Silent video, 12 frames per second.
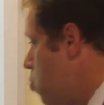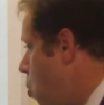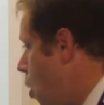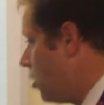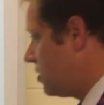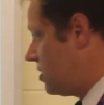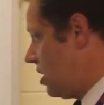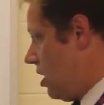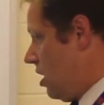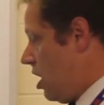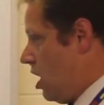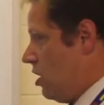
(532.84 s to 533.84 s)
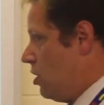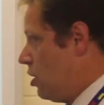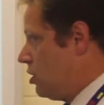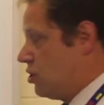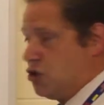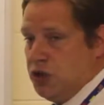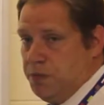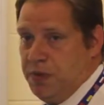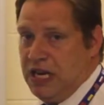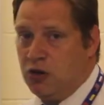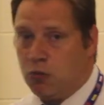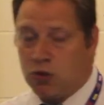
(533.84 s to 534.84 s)
what a learner should
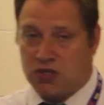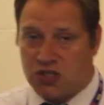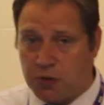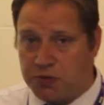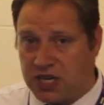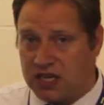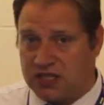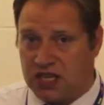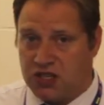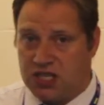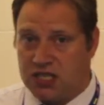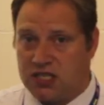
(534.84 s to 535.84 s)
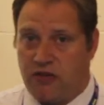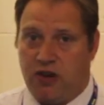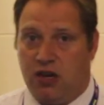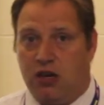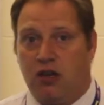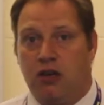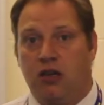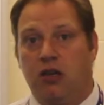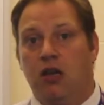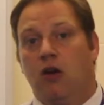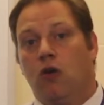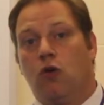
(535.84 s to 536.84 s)
be, not what subjects they should necessarily learn,